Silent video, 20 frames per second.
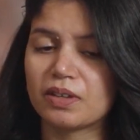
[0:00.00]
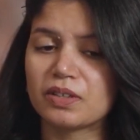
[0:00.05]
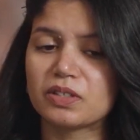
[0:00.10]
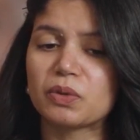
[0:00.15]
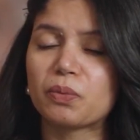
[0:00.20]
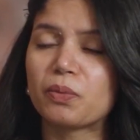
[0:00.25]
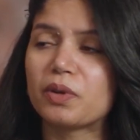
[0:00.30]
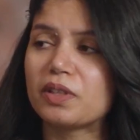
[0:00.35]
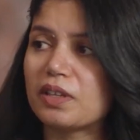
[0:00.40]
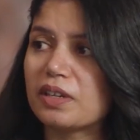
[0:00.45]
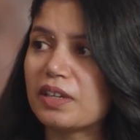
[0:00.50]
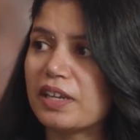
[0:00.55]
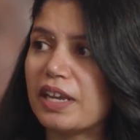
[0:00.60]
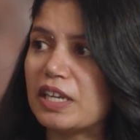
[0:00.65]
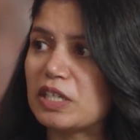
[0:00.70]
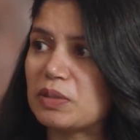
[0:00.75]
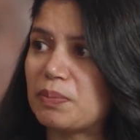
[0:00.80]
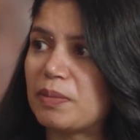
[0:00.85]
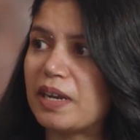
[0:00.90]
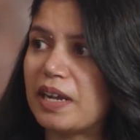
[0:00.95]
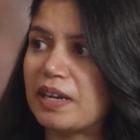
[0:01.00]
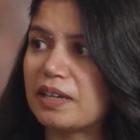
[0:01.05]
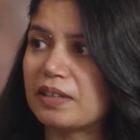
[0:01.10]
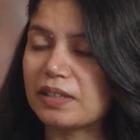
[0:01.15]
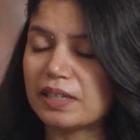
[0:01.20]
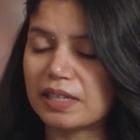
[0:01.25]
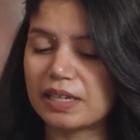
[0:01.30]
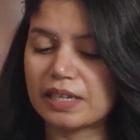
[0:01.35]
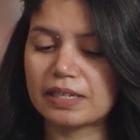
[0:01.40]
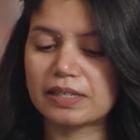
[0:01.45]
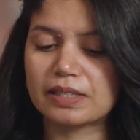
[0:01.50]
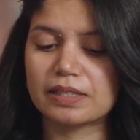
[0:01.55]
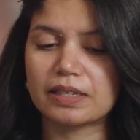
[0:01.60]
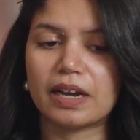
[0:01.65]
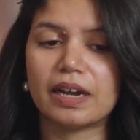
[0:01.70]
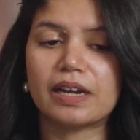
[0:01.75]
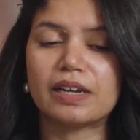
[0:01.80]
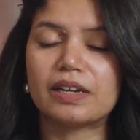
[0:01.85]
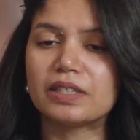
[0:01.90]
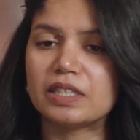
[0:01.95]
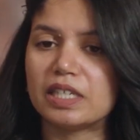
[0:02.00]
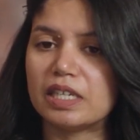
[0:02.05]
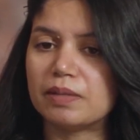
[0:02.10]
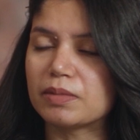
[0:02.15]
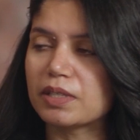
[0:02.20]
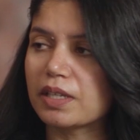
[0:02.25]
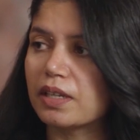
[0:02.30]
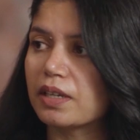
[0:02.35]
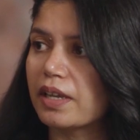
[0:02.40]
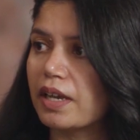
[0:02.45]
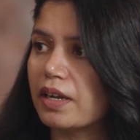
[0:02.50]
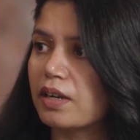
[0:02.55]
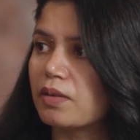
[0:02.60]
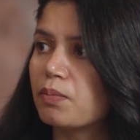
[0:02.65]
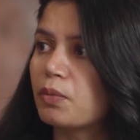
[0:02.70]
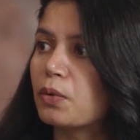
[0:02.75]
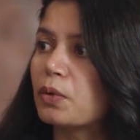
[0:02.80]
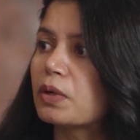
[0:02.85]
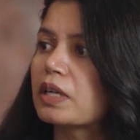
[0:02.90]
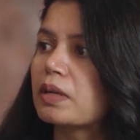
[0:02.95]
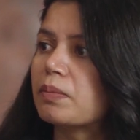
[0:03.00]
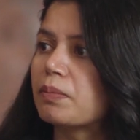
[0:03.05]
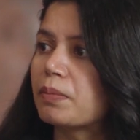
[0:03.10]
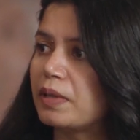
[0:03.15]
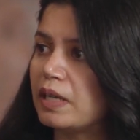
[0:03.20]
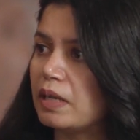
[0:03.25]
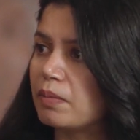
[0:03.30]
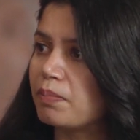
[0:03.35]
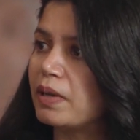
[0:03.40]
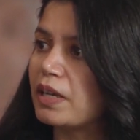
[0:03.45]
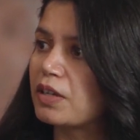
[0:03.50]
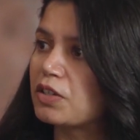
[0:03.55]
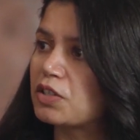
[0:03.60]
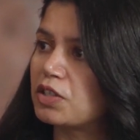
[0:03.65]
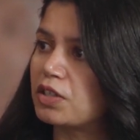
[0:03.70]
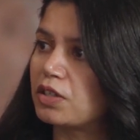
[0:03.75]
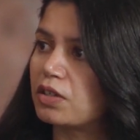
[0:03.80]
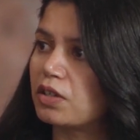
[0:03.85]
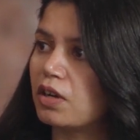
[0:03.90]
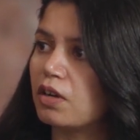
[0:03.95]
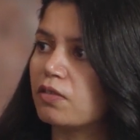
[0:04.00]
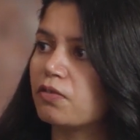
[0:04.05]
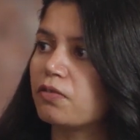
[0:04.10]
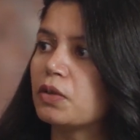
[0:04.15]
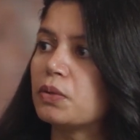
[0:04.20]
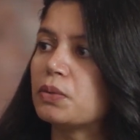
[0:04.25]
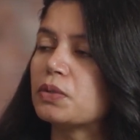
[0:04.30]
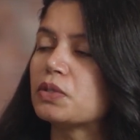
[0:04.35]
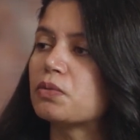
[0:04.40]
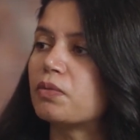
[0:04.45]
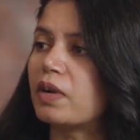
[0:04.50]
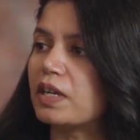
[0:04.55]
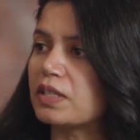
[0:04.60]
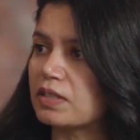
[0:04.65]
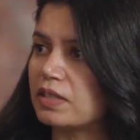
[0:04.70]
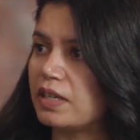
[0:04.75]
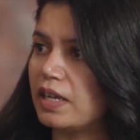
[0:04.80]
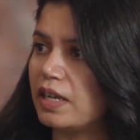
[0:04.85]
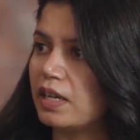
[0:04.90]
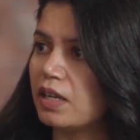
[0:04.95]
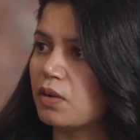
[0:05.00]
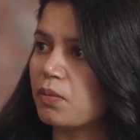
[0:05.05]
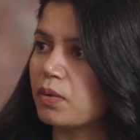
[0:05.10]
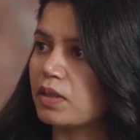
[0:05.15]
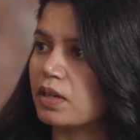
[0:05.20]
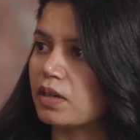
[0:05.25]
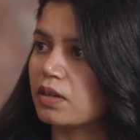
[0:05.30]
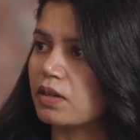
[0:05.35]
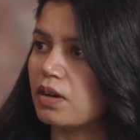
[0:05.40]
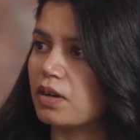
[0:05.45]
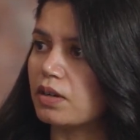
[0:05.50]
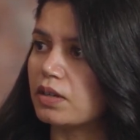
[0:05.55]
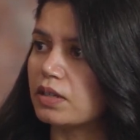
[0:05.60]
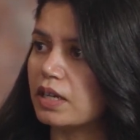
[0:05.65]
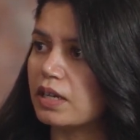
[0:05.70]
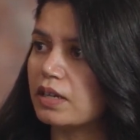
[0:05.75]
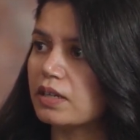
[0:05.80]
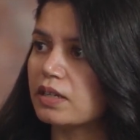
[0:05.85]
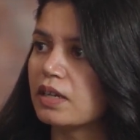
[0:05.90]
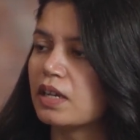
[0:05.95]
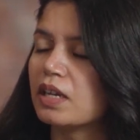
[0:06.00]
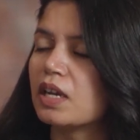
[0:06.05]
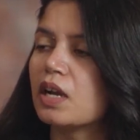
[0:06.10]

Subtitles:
So with engagement analytics, IR teams can get a more complete picture of who is resonating with their content